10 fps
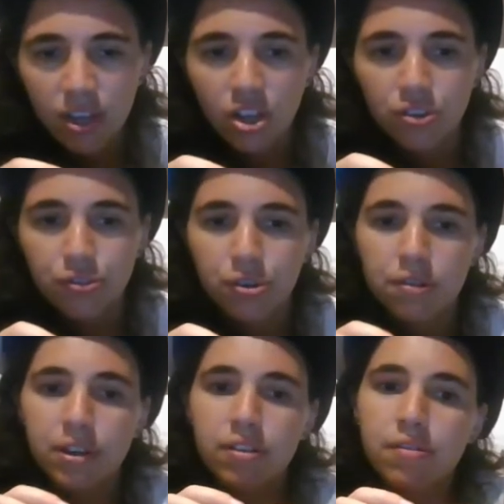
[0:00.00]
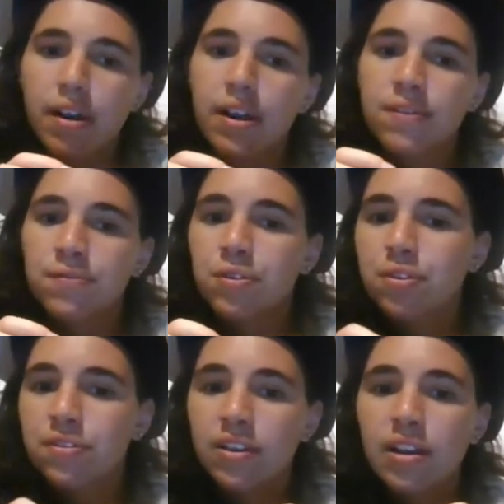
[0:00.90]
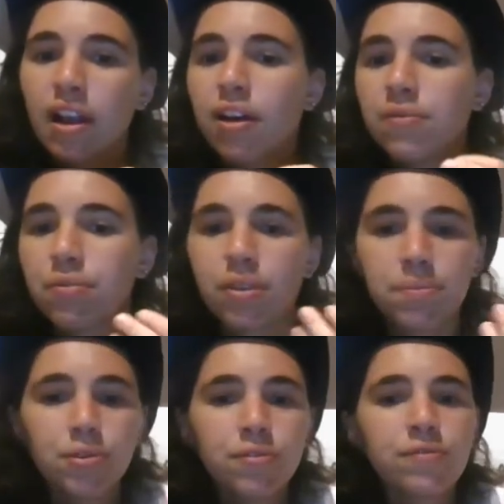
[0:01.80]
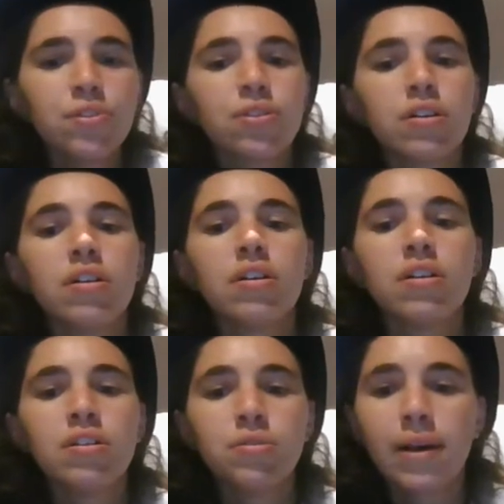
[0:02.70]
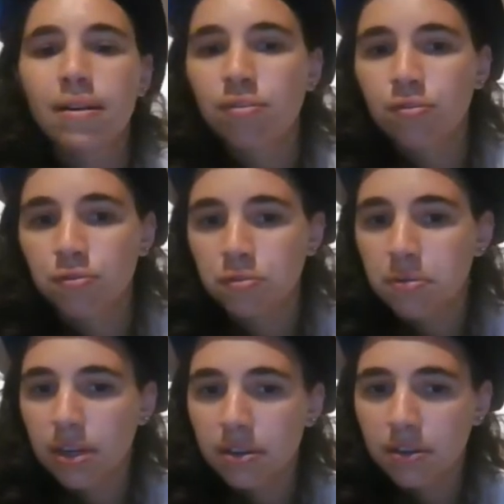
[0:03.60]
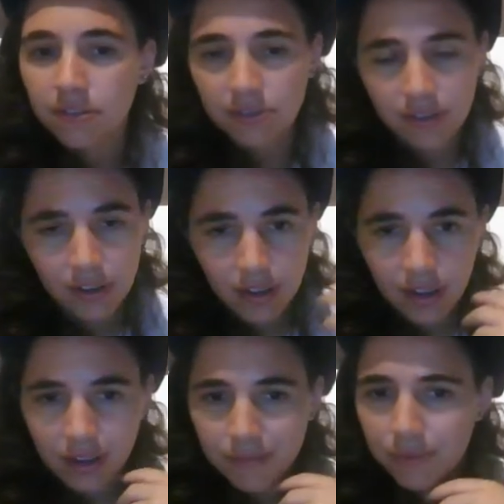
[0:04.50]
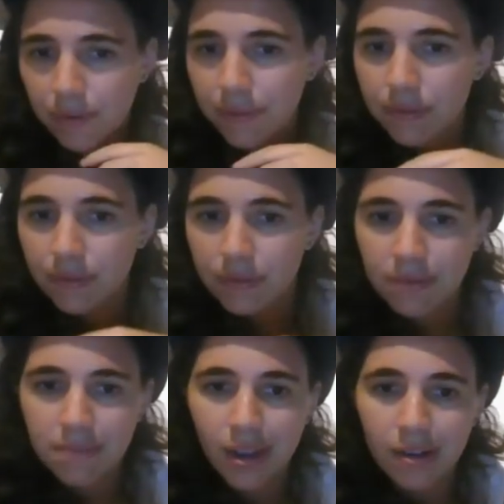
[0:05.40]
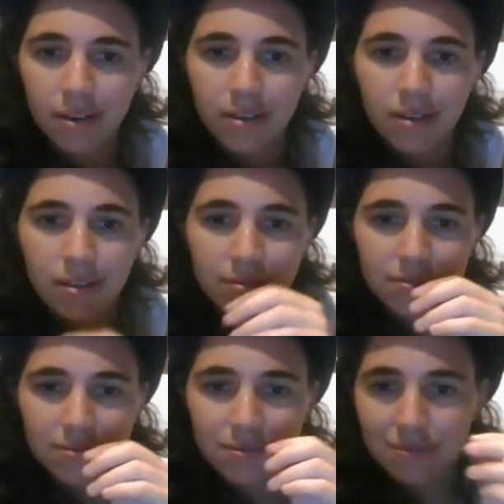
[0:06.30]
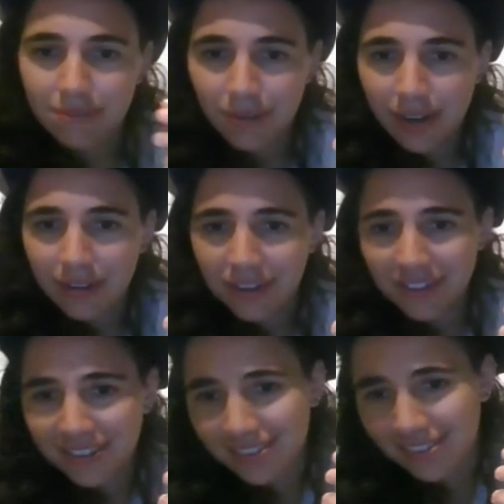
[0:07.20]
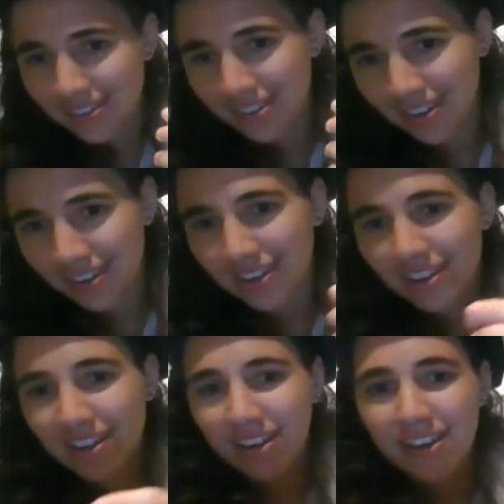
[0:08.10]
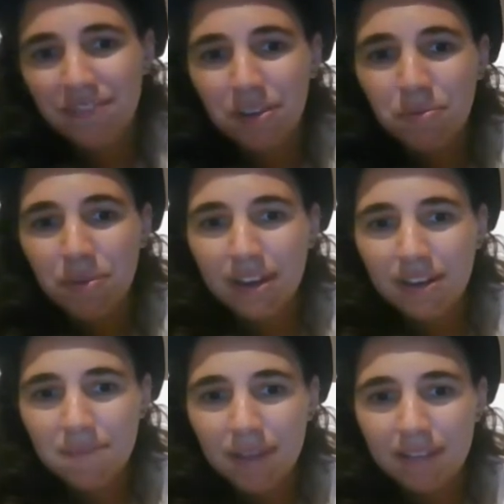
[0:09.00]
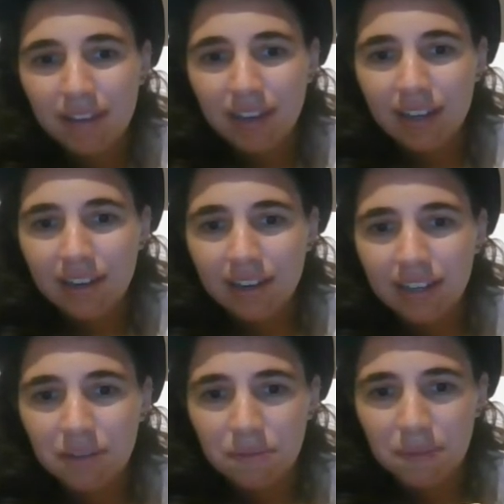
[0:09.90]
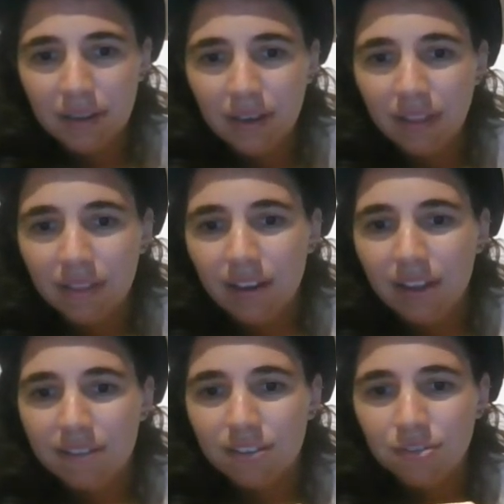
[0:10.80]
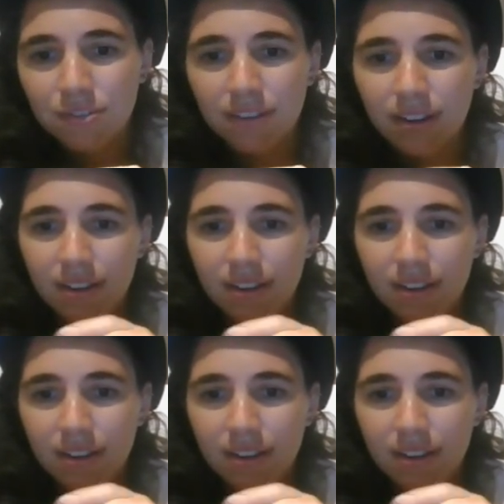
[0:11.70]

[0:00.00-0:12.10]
Dorian Gray falls in love with a beautiful girl who acts Juliet and proposes to marry her. Why not? If he wedded Messalina, he would be none the less interesting.